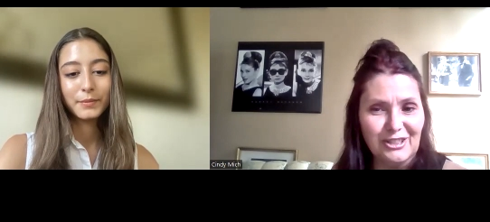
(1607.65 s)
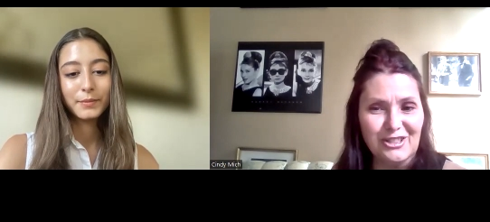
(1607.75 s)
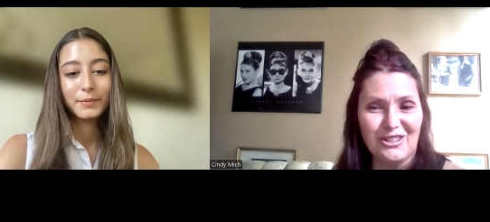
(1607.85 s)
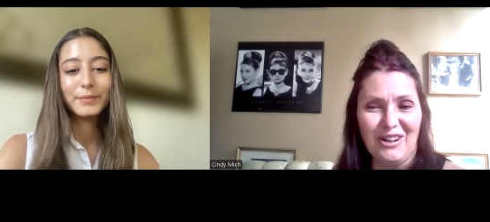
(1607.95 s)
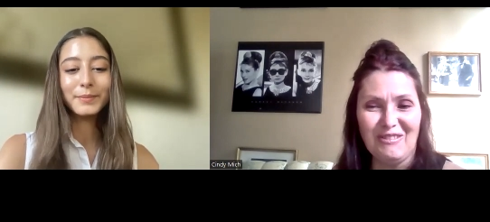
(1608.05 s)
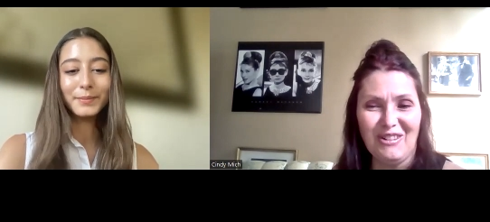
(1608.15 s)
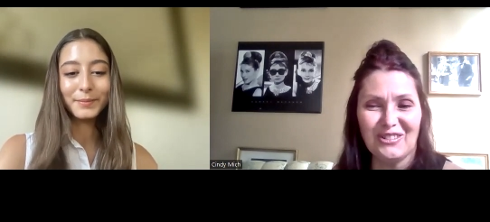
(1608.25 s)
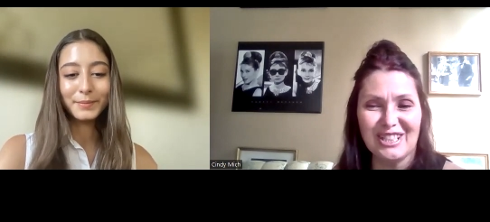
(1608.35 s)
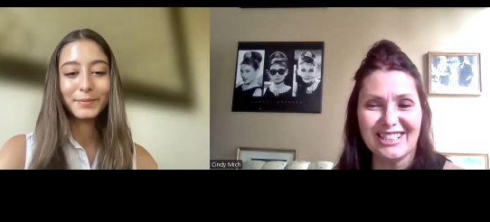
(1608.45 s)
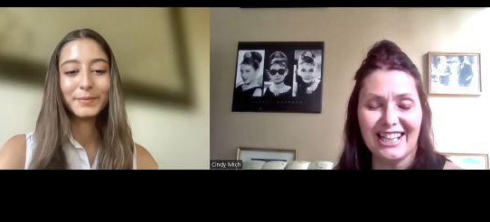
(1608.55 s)
Speaker 1: So mm-hmm. I'm
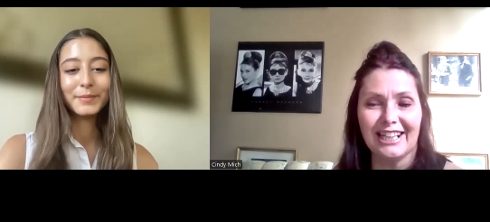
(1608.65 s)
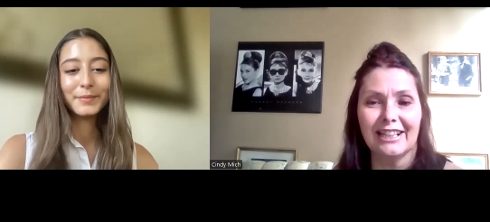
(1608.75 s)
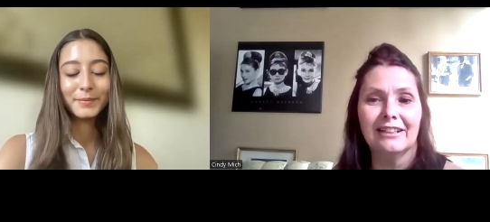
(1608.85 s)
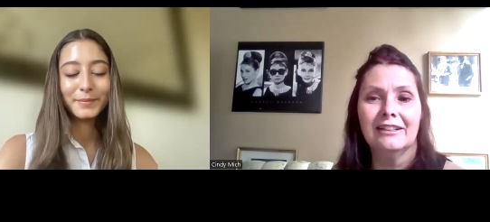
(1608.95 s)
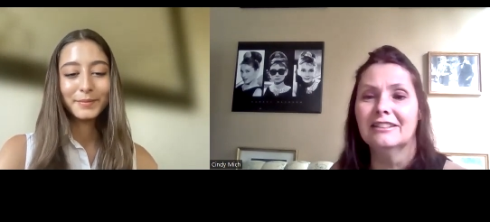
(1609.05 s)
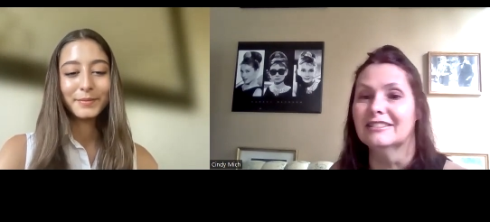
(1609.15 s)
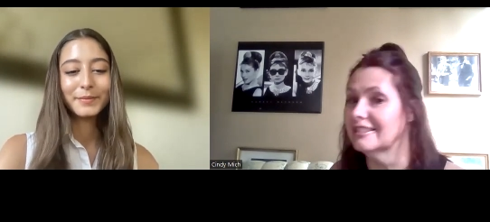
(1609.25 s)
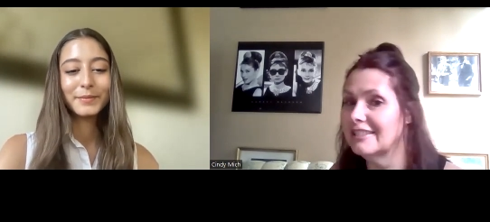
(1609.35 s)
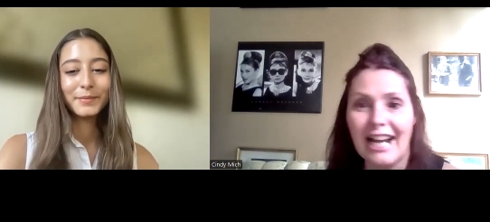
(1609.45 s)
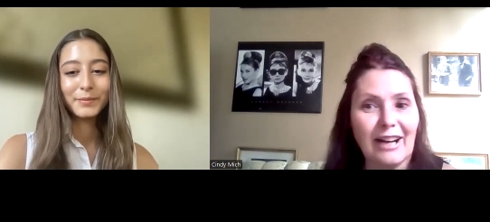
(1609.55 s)
always like,
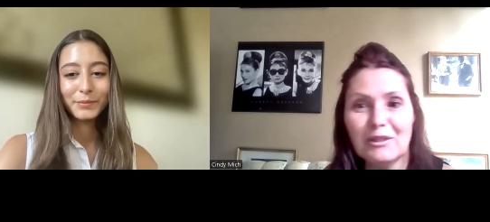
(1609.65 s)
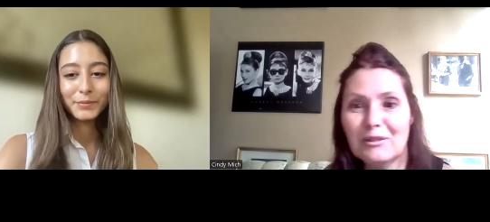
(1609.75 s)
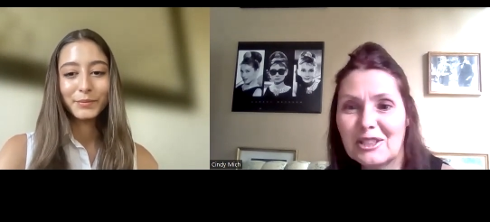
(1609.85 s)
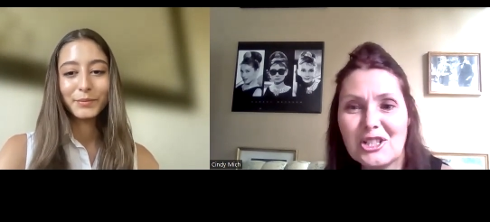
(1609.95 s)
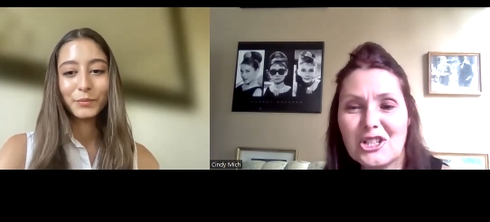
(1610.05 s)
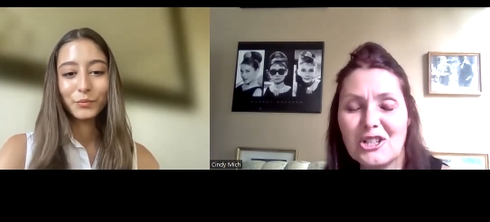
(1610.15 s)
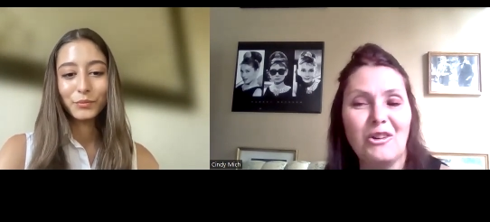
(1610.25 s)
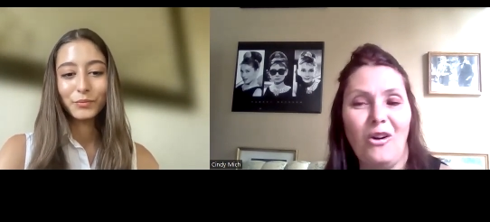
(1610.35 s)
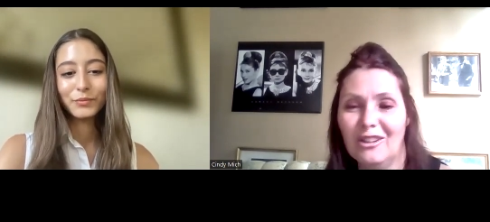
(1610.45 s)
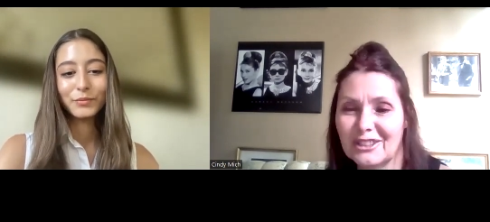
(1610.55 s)
doesn't everyone just
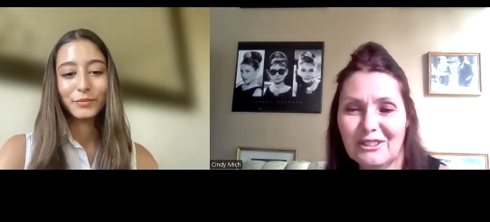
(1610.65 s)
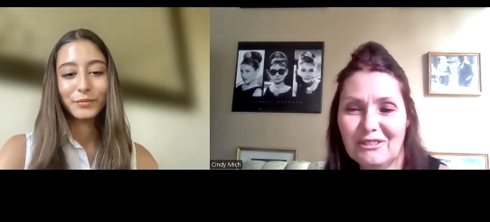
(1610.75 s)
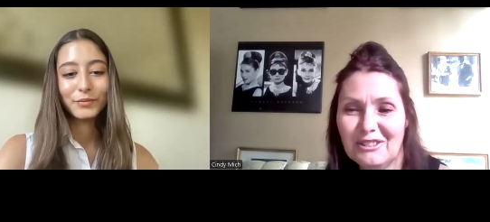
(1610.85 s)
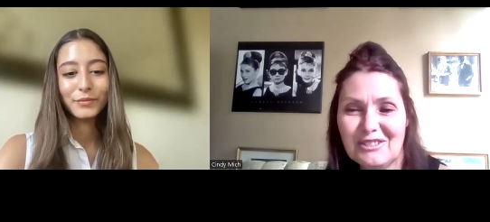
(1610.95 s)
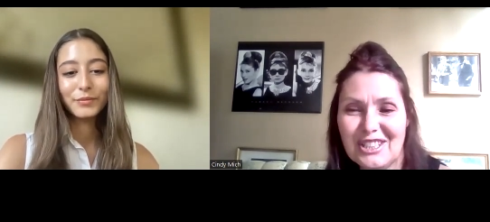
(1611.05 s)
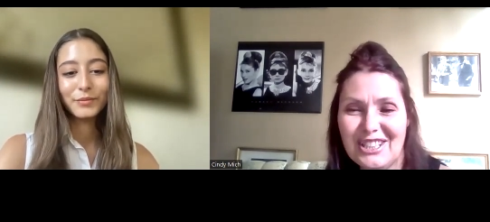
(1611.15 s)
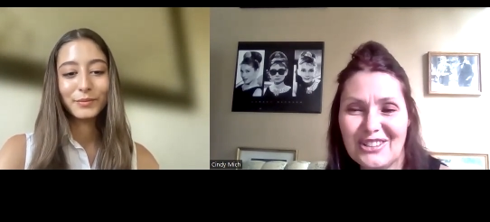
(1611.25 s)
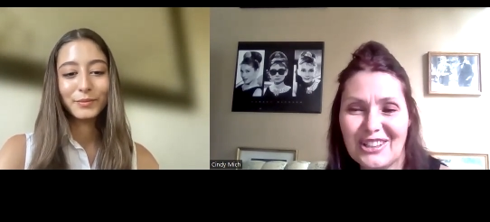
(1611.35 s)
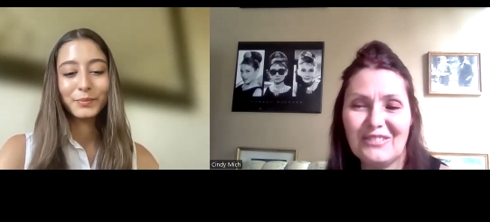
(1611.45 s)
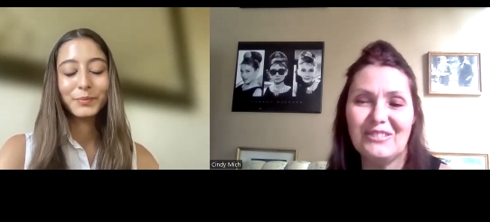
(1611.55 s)
shoot all their films in New
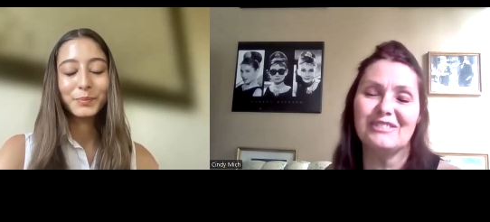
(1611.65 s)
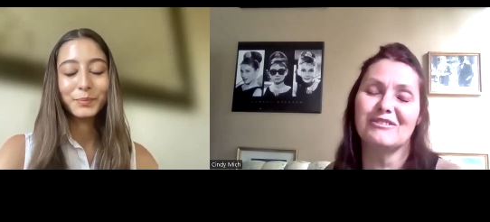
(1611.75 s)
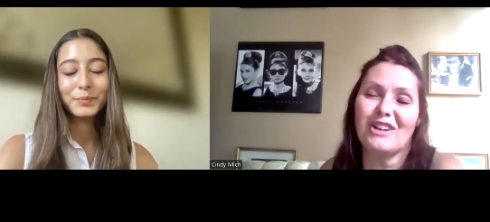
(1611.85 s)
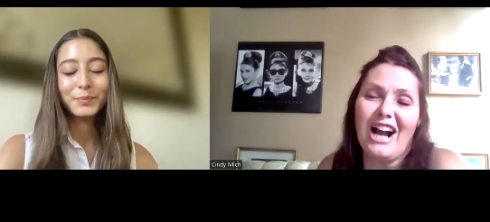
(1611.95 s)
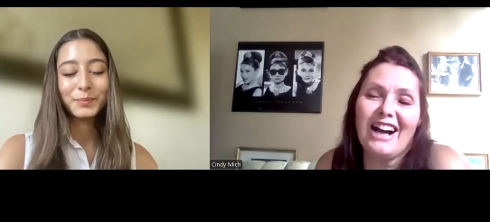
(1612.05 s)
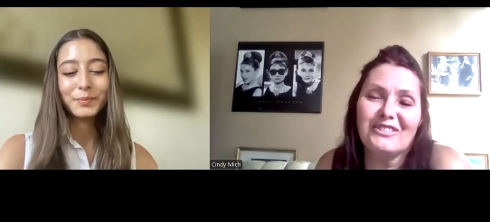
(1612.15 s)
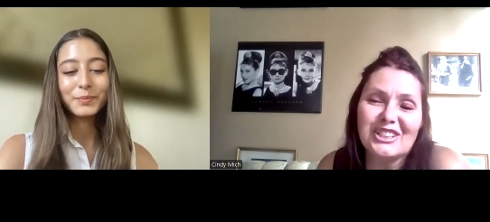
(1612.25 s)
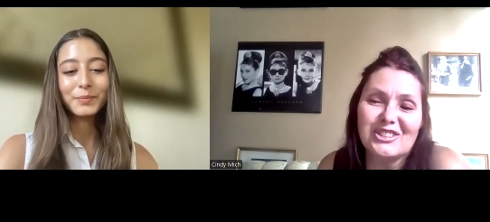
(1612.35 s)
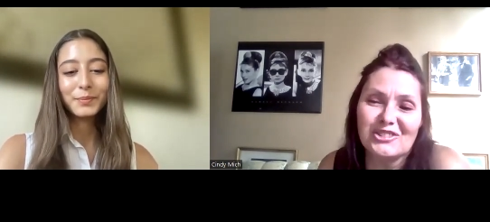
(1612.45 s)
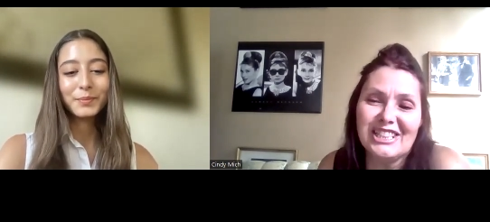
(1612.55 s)
York for
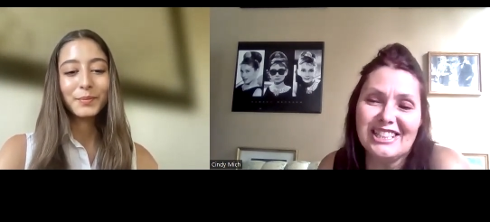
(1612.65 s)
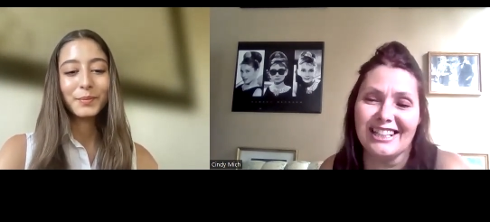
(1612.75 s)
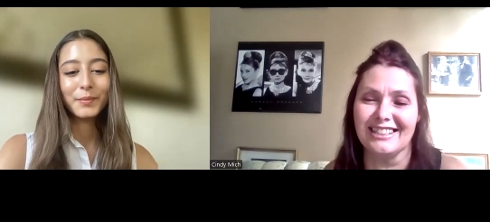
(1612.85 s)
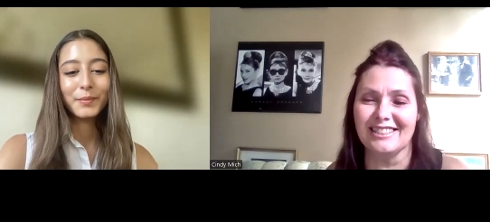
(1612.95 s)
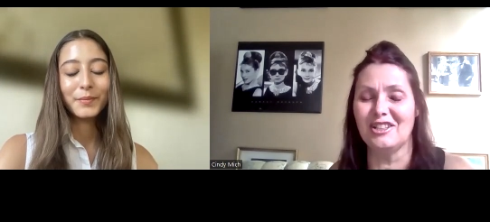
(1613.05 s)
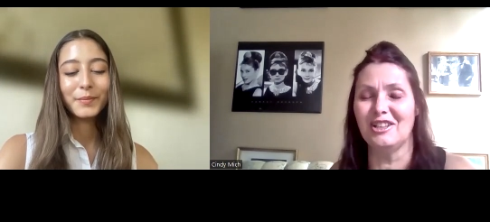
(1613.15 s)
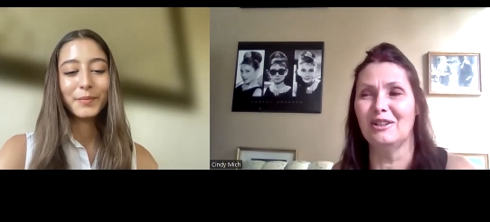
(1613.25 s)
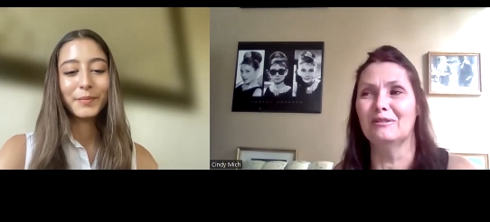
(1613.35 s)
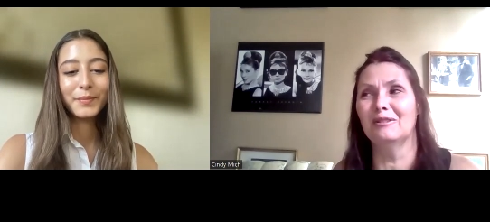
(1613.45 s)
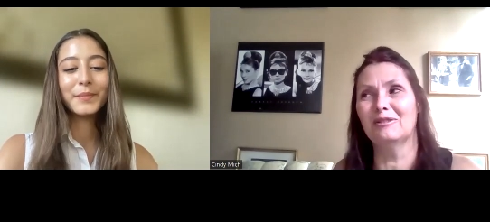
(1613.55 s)
obvious reasons? You
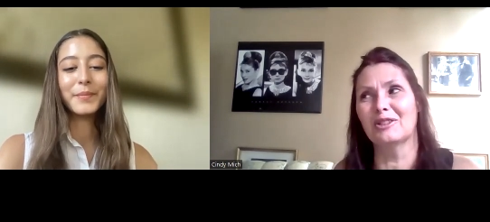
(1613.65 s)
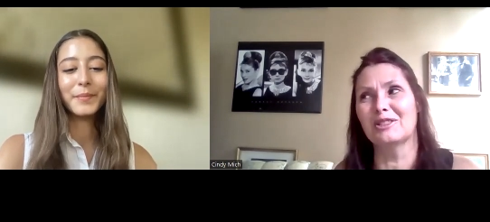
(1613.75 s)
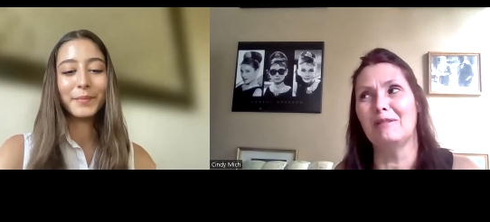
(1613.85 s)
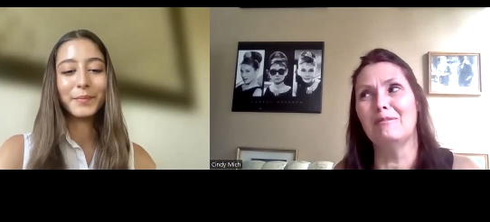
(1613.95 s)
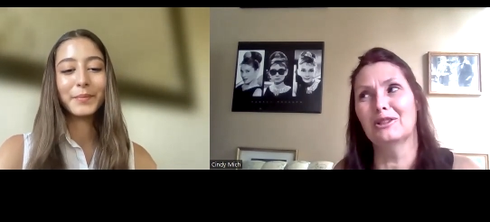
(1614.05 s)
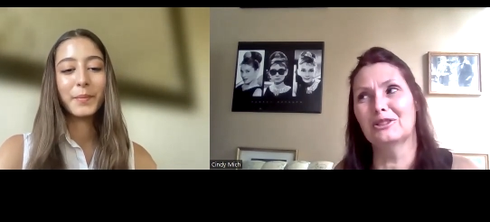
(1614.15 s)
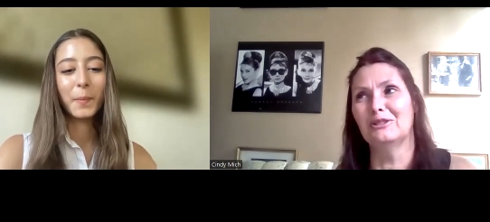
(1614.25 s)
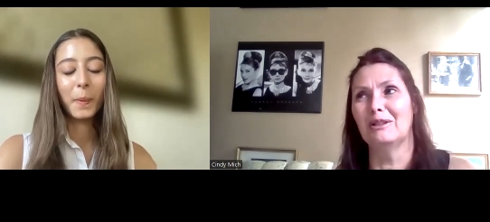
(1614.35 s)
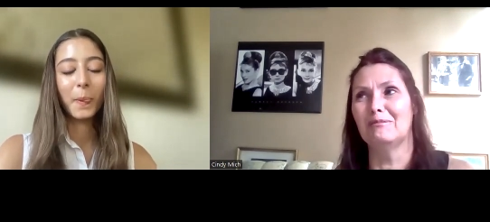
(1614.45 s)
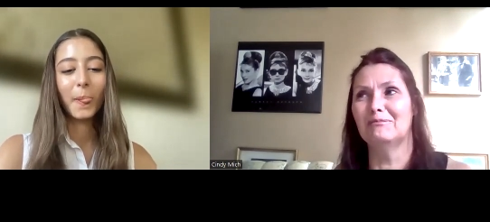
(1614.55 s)
know, of course, I'm
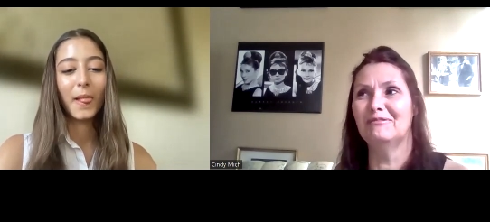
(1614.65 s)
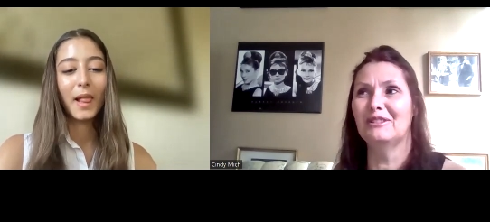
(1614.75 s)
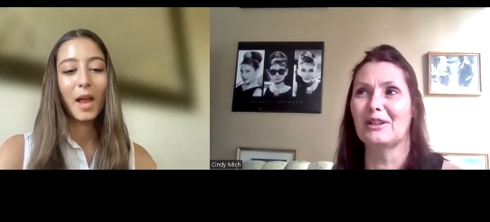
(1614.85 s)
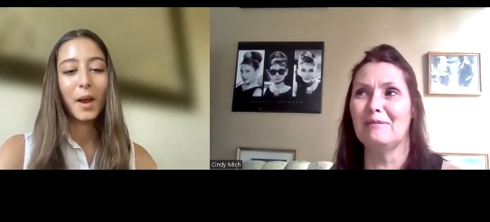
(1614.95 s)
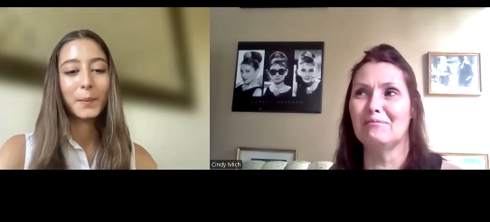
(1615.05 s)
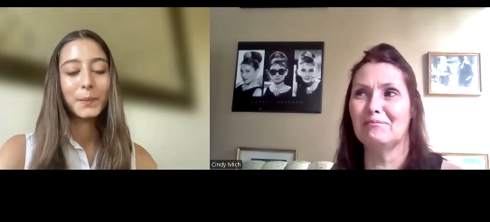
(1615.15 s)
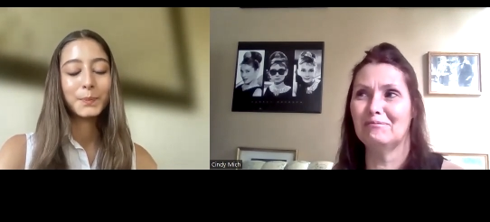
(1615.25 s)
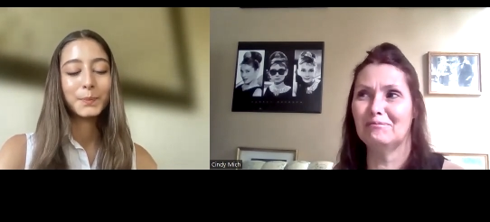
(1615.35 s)
also a very